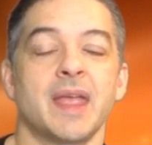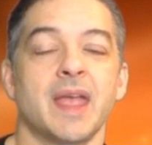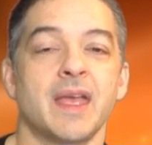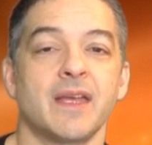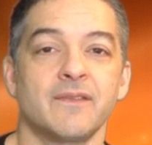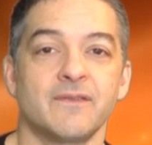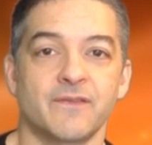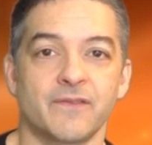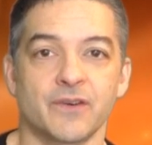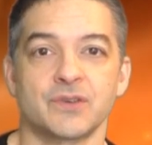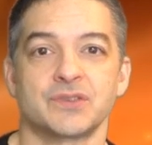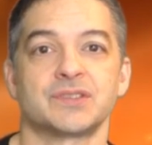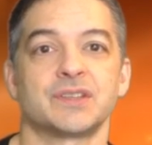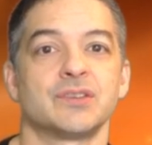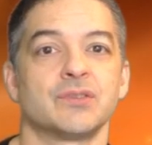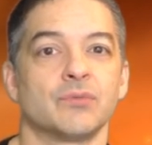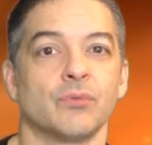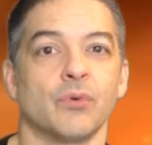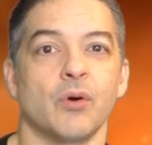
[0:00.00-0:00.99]
headfirst
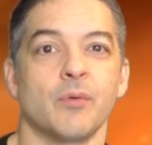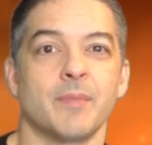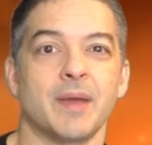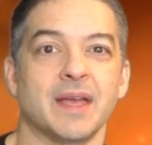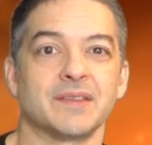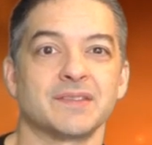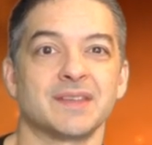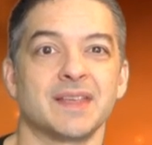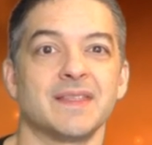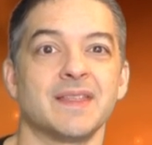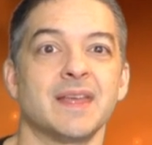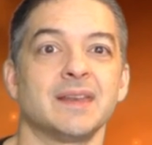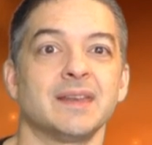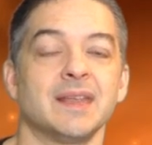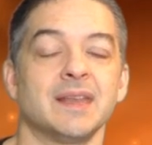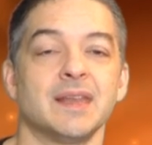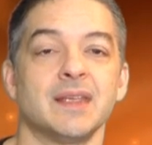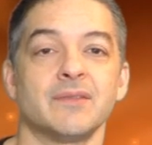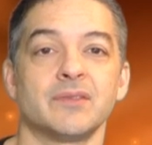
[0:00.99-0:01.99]
into romance and then
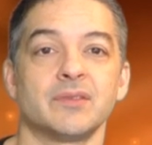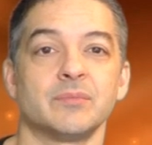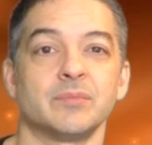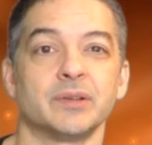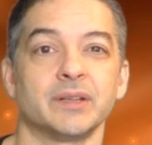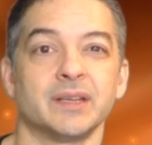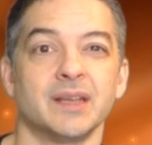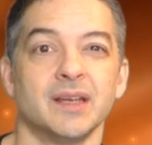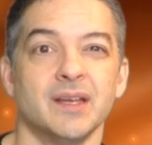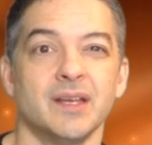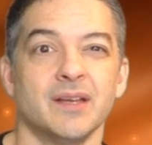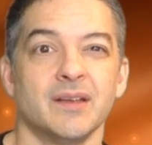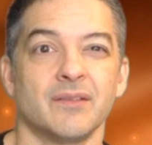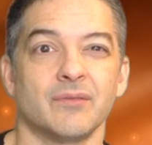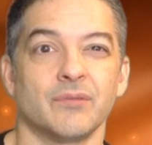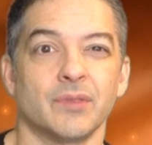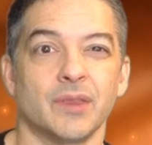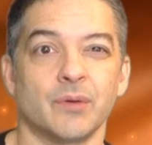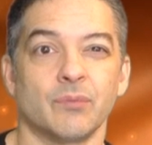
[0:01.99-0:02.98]
inevitably
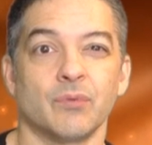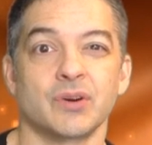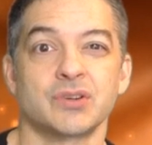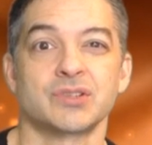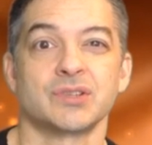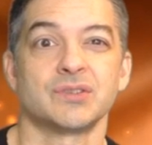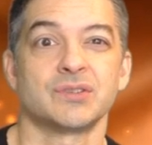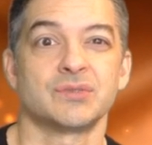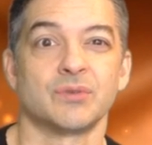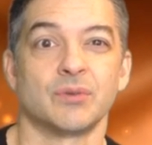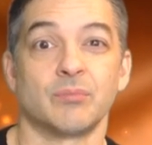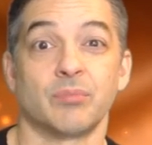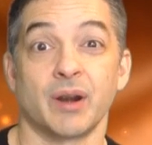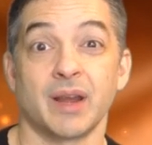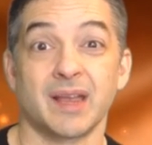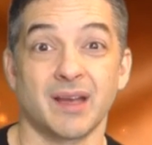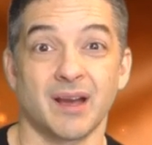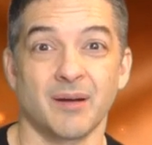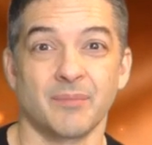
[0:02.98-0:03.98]
they rush into a
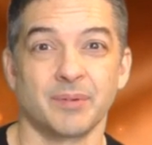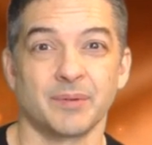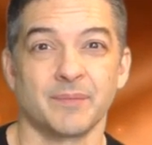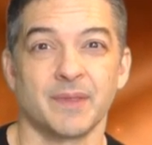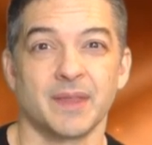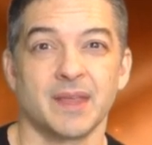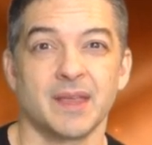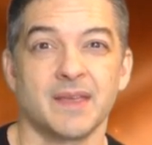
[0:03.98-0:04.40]
breakup.